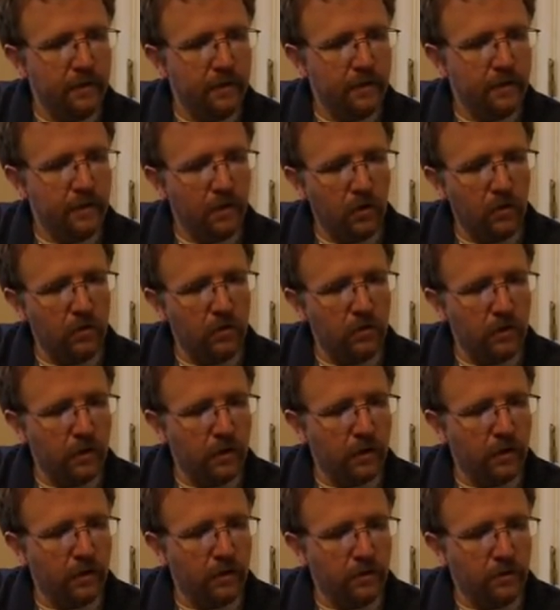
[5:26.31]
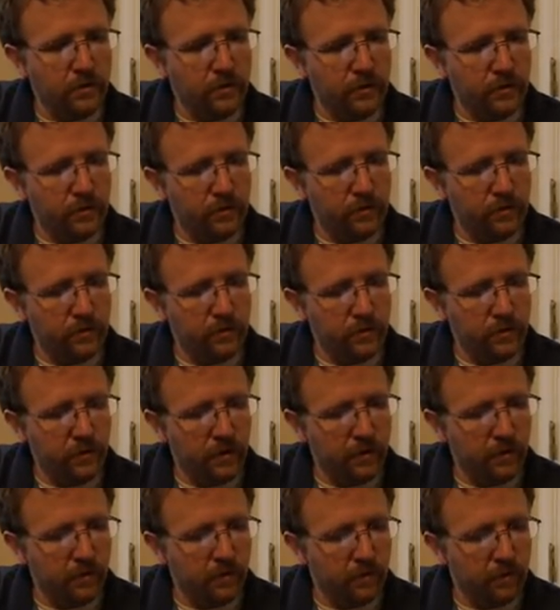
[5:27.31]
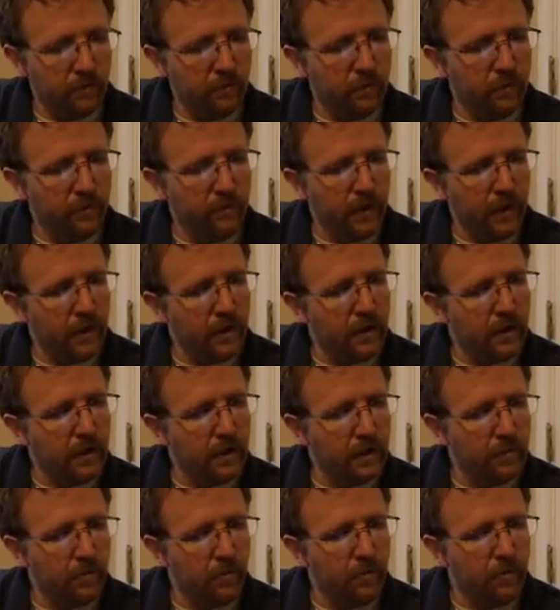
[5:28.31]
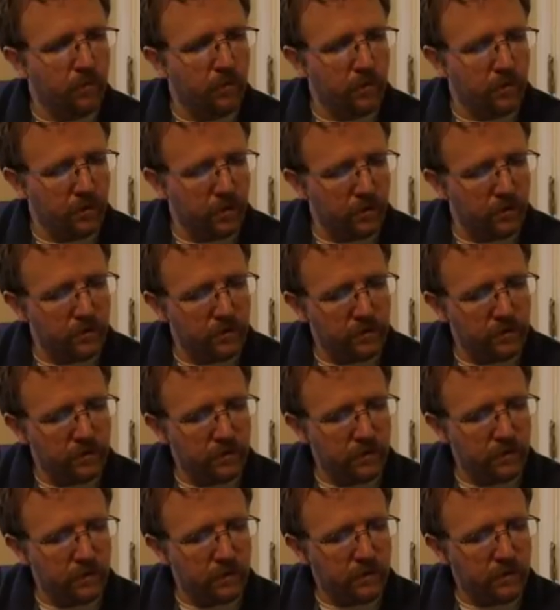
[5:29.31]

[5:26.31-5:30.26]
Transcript: the only other two that we've got a couple more notes.